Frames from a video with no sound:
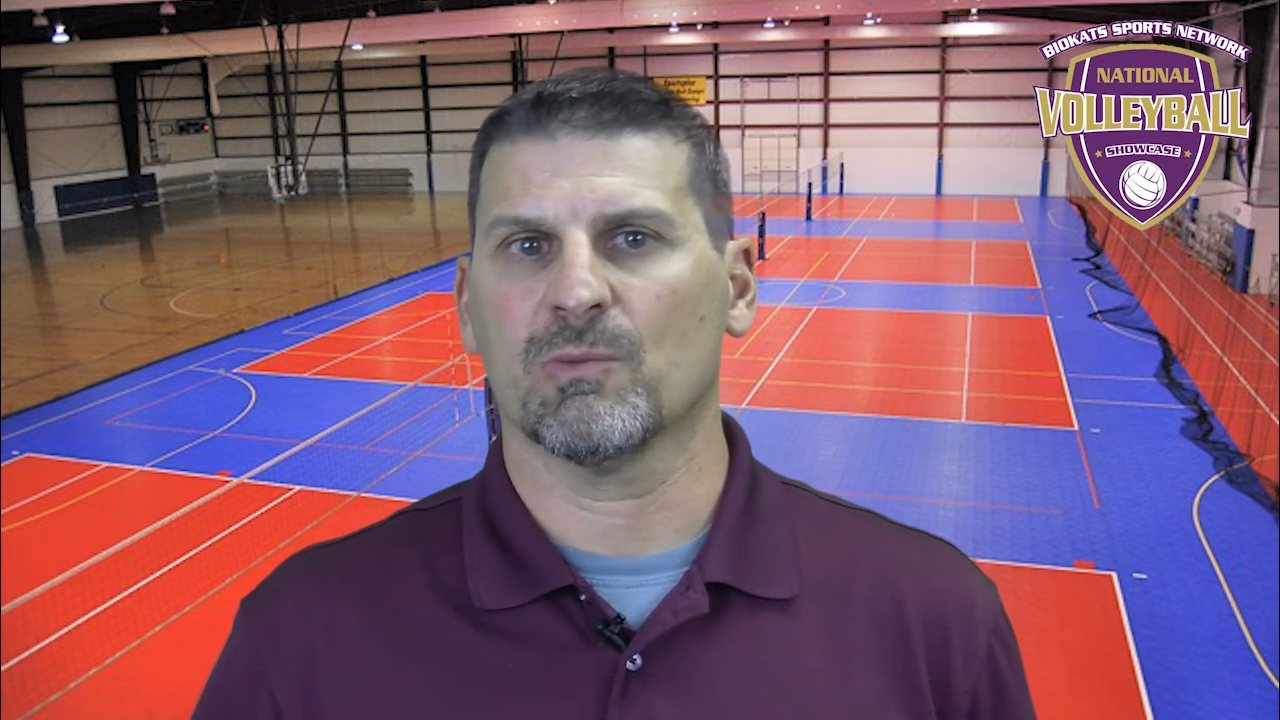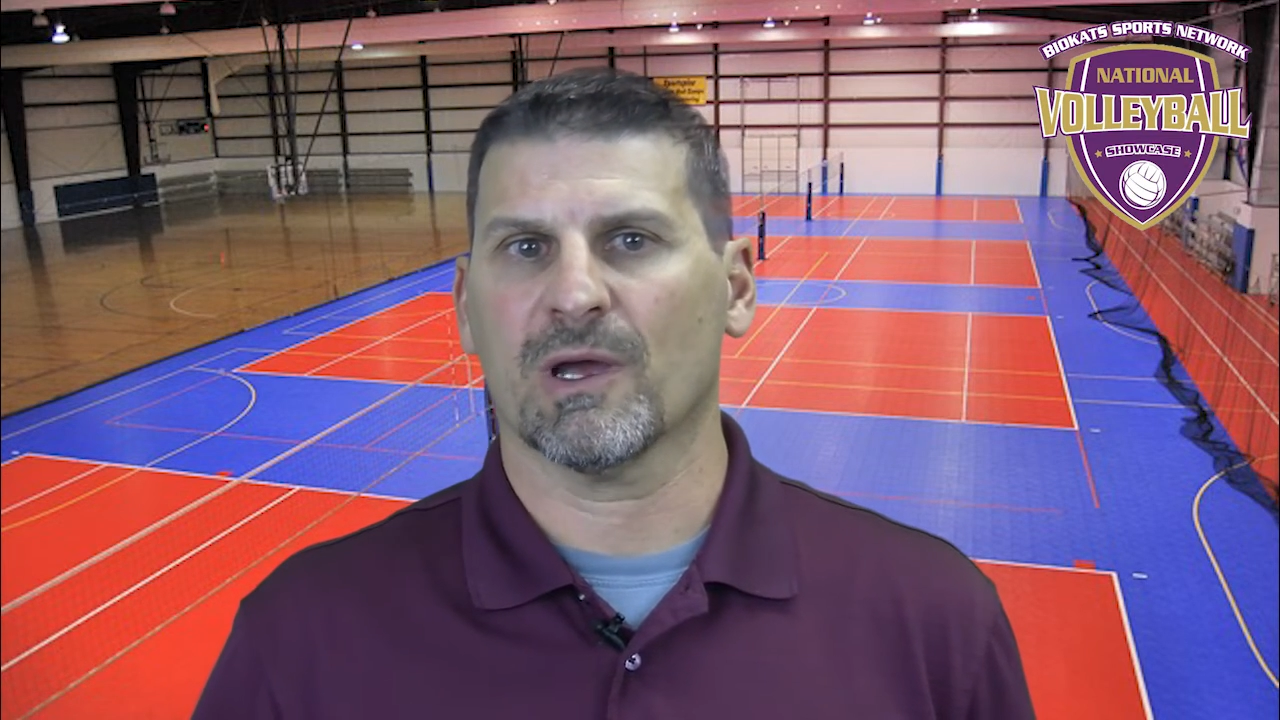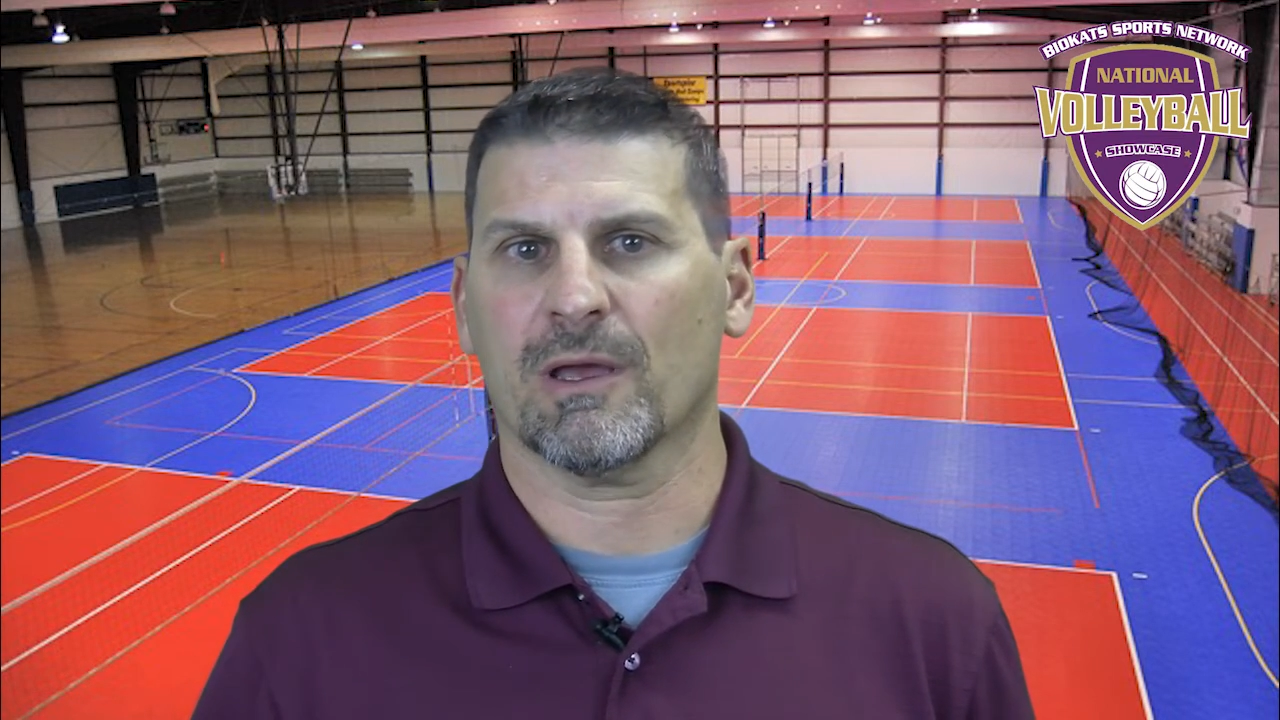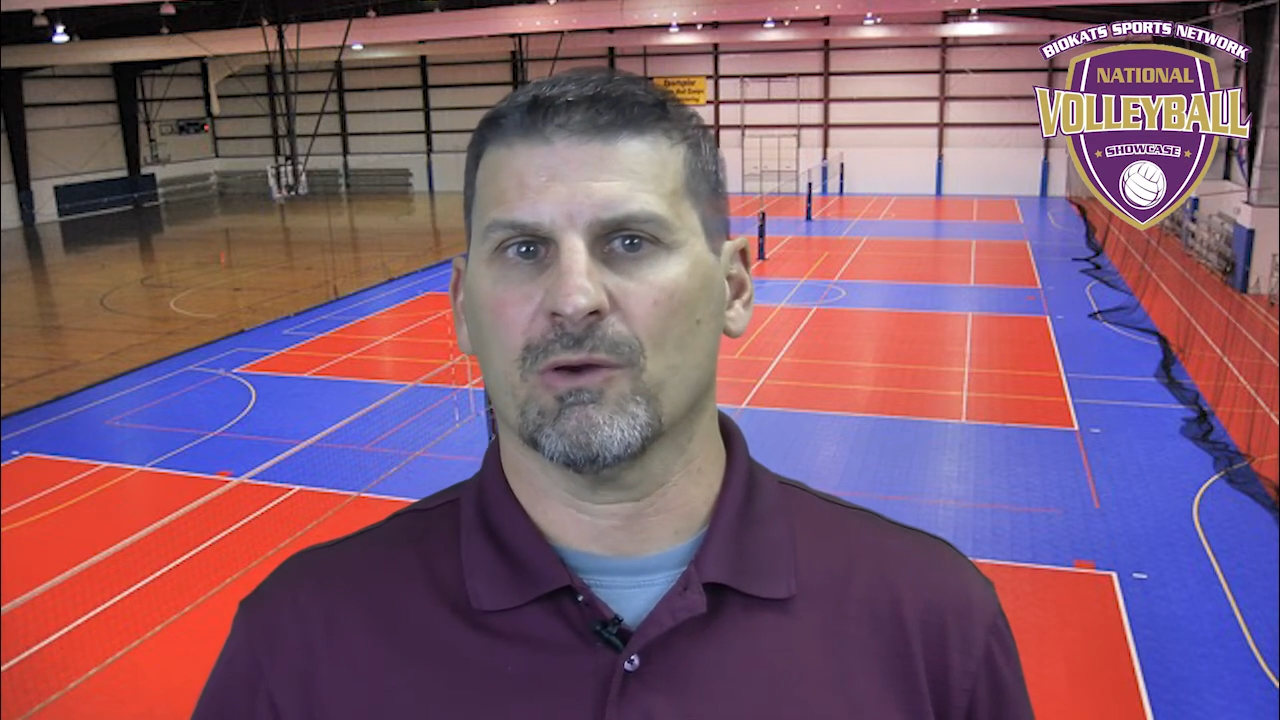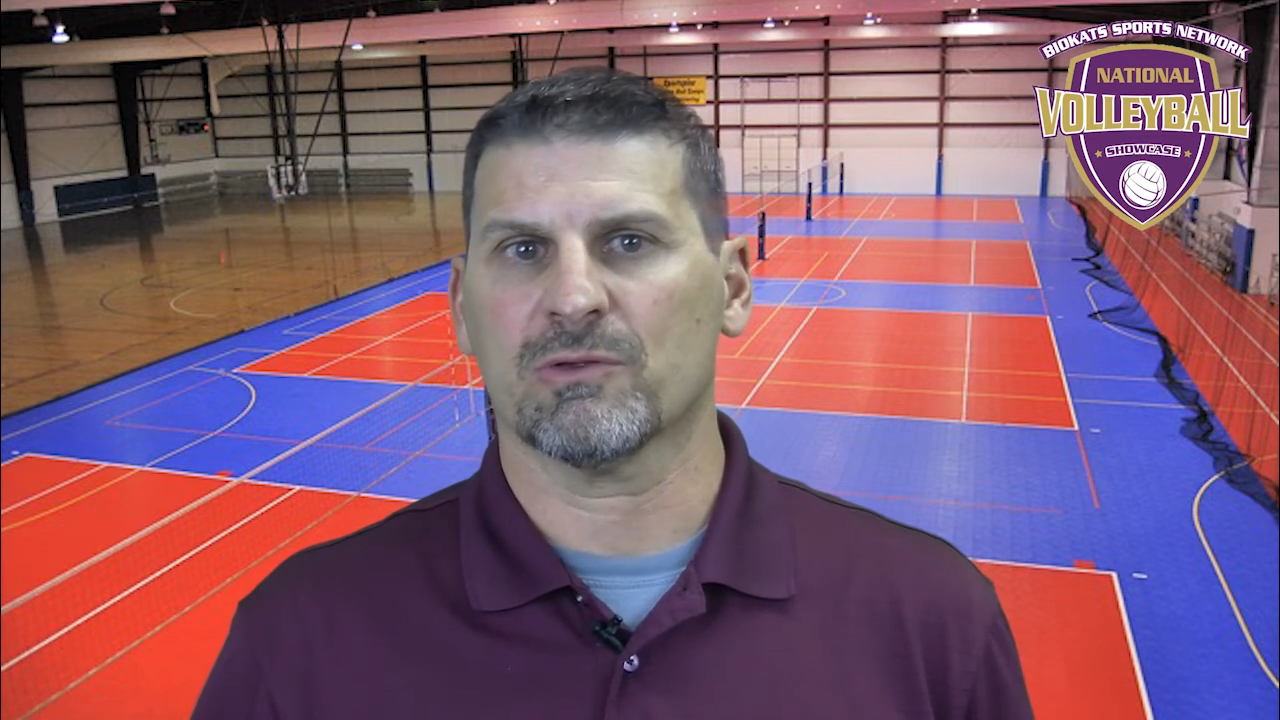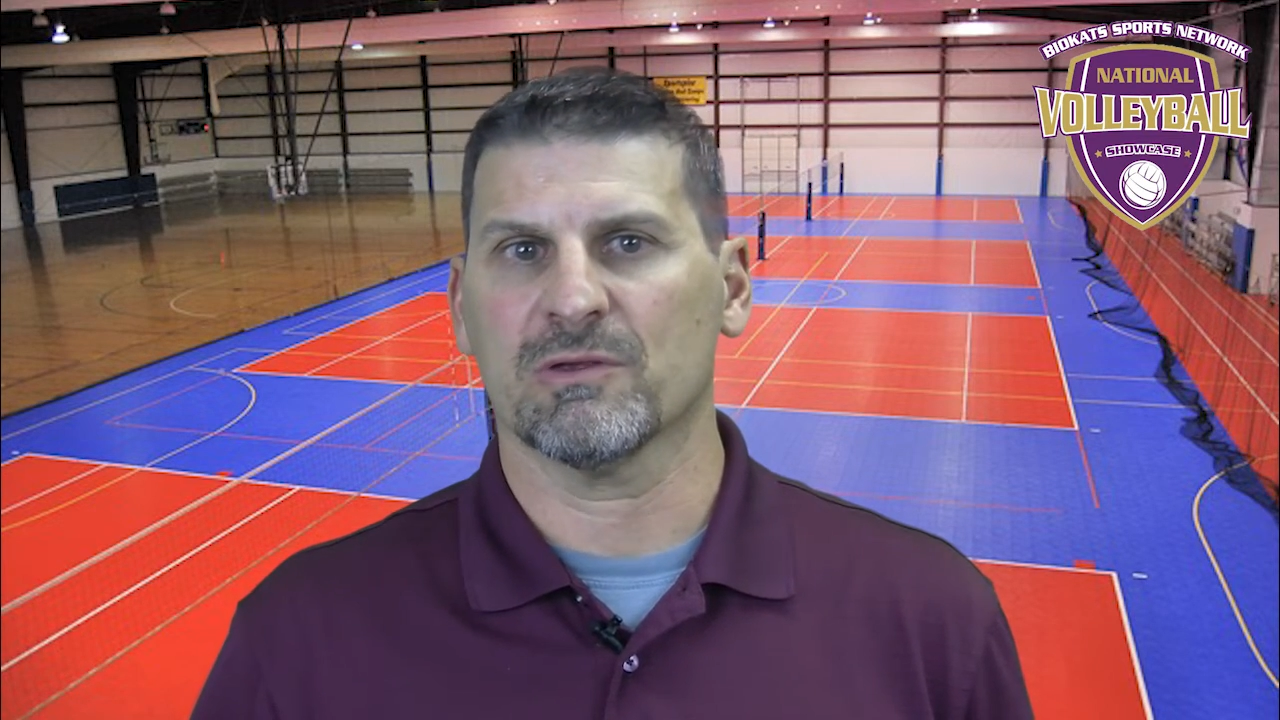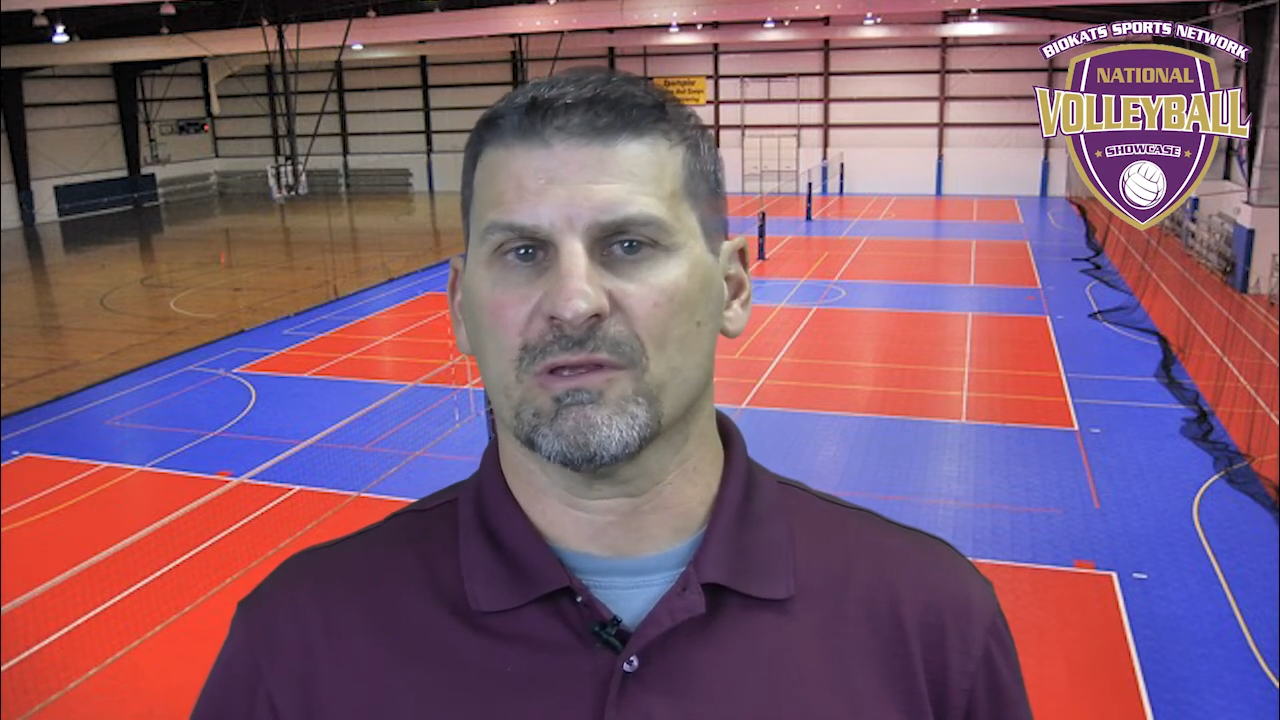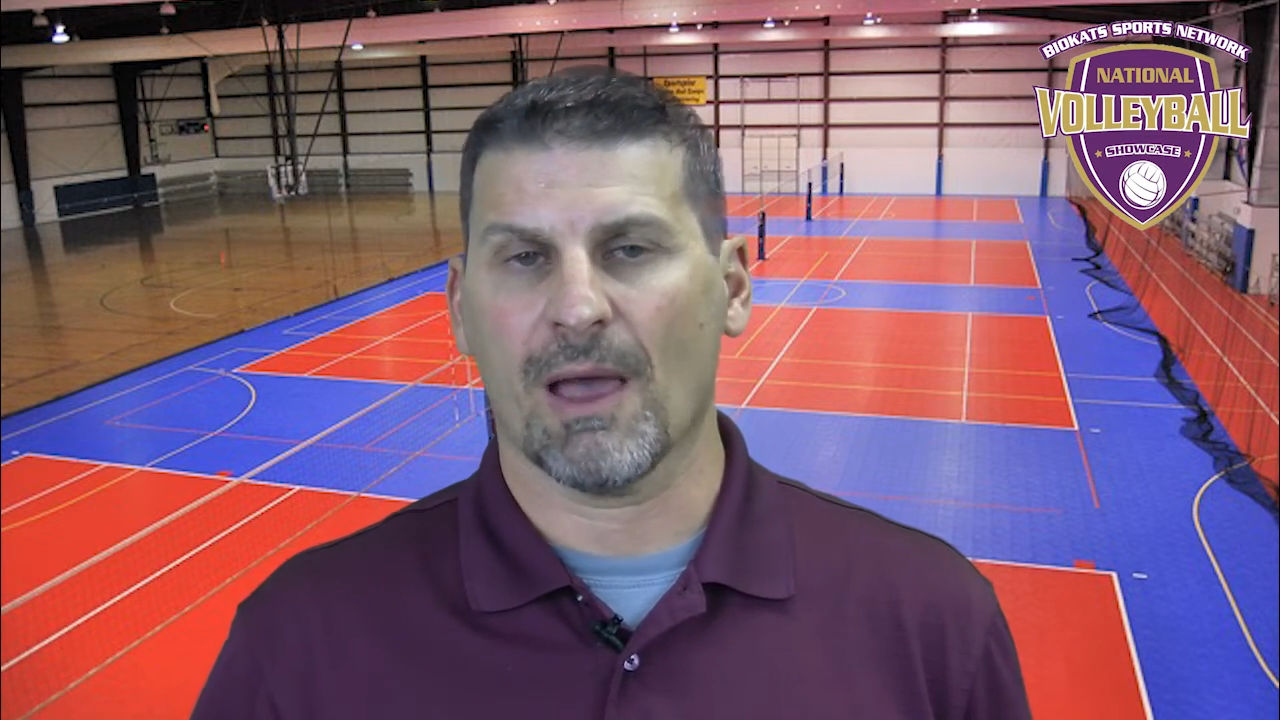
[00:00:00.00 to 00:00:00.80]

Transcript: One coaches